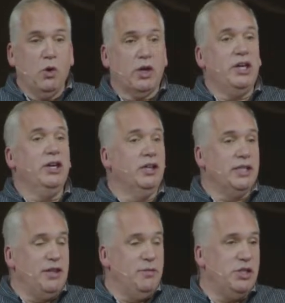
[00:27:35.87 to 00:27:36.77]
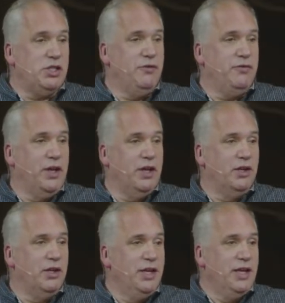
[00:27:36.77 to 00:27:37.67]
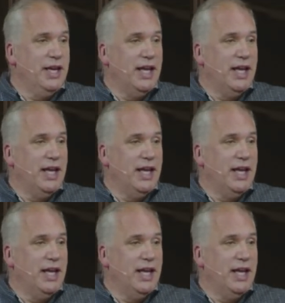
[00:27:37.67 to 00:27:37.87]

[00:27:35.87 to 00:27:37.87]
were killed on the mission field.